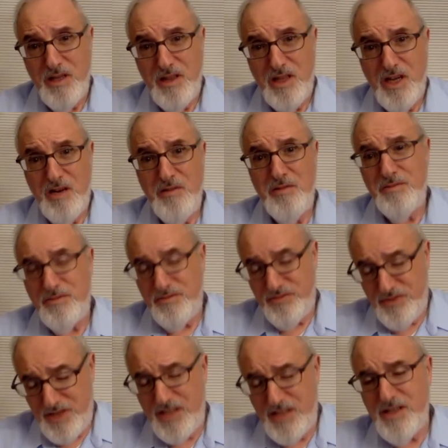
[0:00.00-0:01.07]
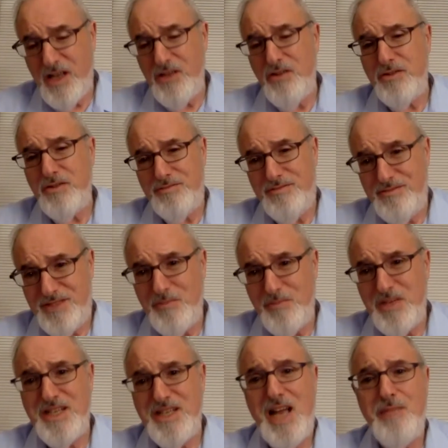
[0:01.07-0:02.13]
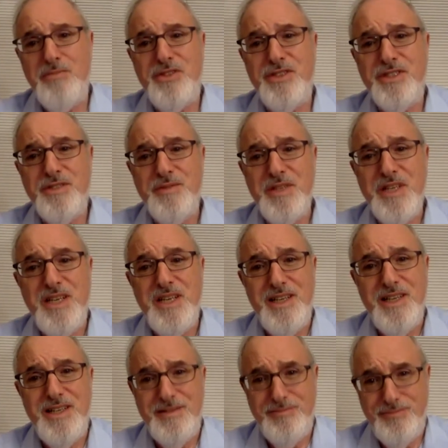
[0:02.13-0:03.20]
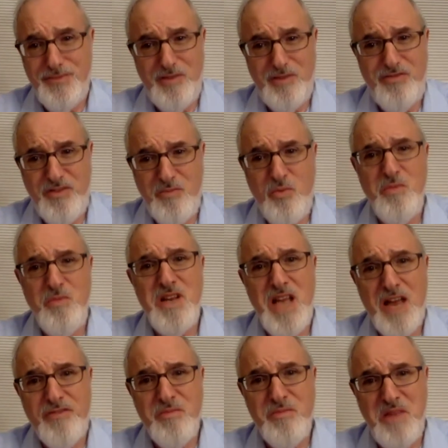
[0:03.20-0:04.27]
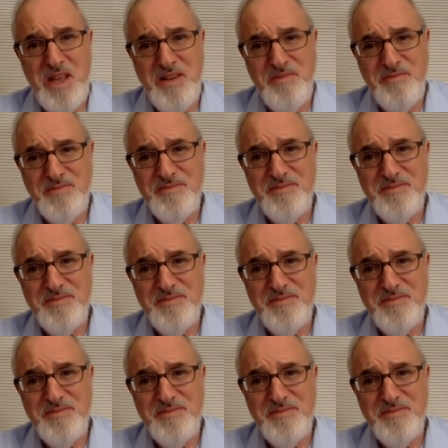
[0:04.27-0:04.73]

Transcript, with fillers: there, I'll tell you some examples from women and from men.